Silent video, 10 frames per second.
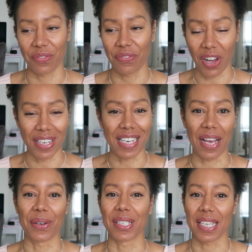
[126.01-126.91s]
find
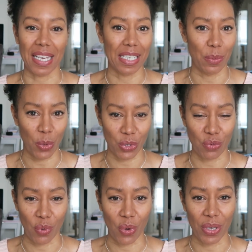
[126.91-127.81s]
out exactly what's
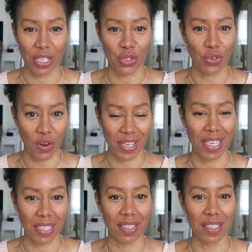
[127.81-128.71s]
wrong and try
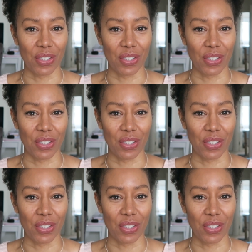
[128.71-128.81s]
and,